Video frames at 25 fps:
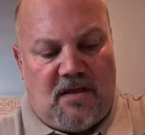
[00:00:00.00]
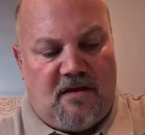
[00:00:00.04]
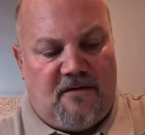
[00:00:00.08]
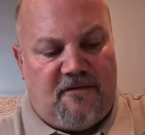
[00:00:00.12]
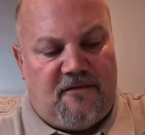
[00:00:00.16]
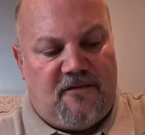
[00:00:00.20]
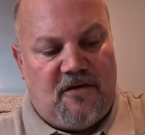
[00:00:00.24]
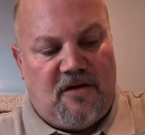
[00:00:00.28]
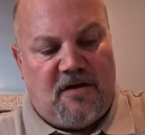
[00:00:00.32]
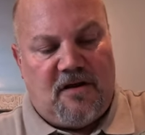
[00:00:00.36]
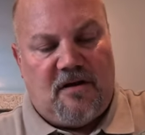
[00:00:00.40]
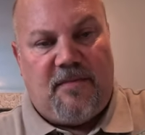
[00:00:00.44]

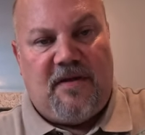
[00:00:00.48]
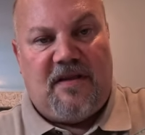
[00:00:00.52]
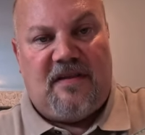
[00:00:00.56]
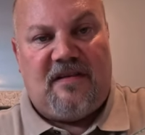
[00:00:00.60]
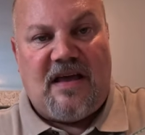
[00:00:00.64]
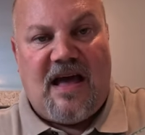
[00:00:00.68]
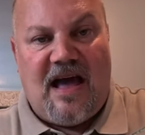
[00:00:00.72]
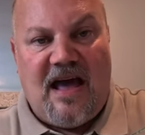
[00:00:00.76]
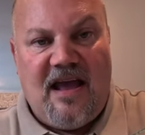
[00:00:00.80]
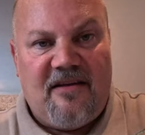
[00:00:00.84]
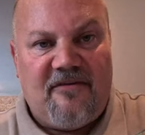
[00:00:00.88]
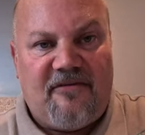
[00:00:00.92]
if you're going to be
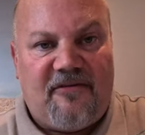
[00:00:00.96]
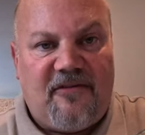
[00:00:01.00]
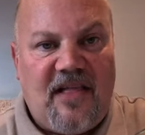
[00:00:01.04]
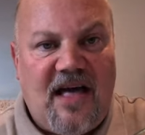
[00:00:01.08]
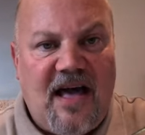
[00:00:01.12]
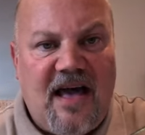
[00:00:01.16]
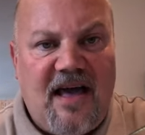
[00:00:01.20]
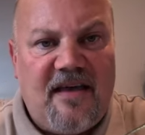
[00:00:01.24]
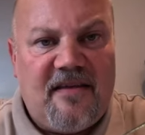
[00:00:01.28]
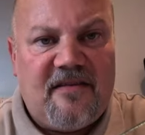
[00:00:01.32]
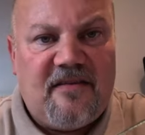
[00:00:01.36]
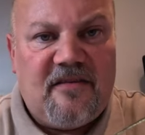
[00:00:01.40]
tying
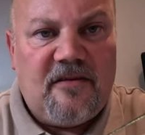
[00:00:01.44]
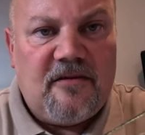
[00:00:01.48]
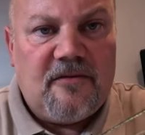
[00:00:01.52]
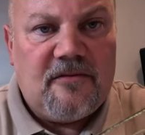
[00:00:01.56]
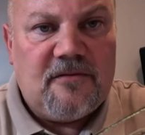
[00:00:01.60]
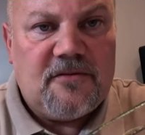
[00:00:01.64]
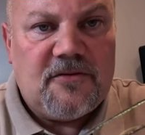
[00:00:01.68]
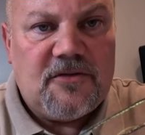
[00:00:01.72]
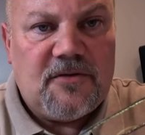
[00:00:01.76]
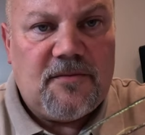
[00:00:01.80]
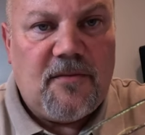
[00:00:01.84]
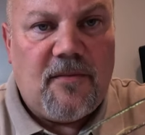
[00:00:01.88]
flies,
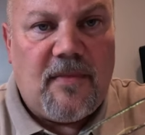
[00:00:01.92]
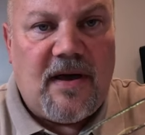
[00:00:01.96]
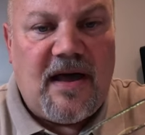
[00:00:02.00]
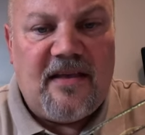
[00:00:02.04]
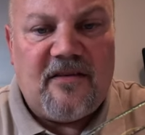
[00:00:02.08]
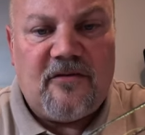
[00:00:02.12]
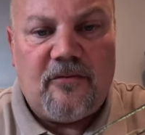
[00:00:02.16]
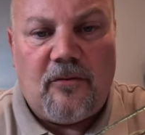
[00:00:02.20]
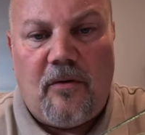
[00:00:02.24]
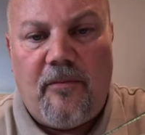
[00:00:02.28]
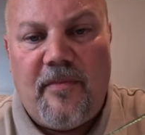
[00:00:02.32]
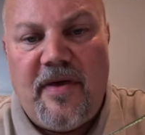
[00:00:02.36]
might
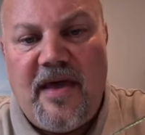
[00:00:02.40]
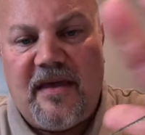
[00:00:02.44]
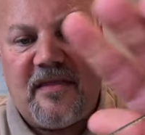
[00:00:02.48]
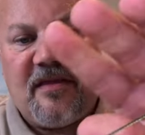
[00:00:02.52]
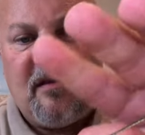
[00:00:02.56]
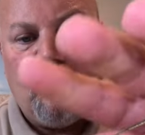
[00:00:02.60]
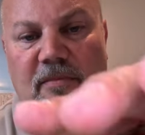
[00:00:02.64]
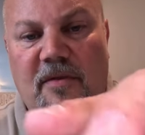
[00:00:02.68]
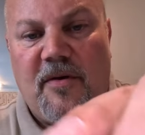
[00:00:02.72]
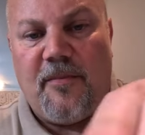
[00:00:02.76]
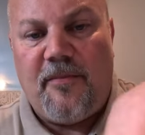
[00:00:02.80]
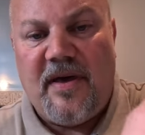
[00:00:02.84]
as well make
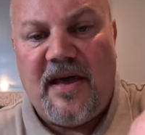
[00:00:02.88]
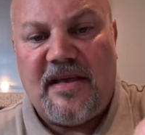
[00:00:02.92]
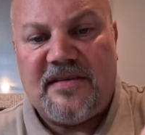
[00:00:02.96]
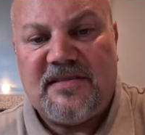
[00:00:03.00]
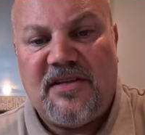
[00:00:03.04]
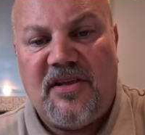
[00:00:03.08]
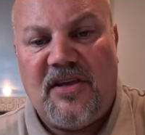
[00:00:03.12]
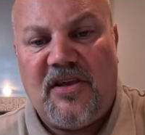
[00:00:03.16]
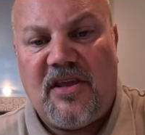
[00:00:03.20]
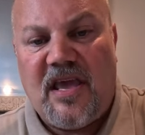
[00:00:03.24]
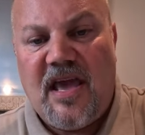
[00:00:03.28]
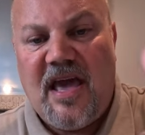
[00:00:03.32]
them the
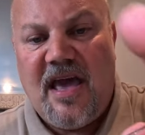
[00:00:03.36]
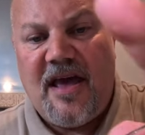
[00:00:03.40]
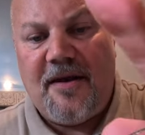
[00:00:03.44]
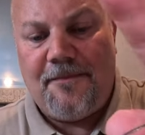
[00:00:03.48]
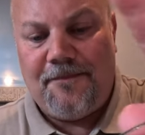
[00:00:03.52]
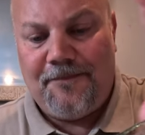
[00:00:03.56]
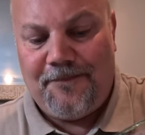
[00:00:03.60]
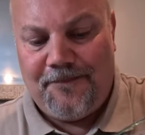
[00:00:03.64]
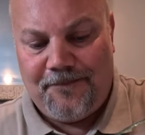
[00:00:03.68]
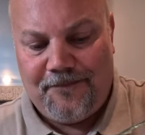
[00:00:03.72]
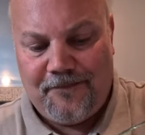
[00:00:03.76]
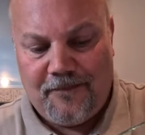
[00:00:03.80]
best that you
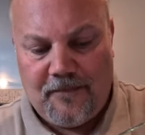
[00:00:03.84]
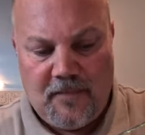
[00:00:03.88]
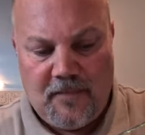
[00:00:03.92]
can.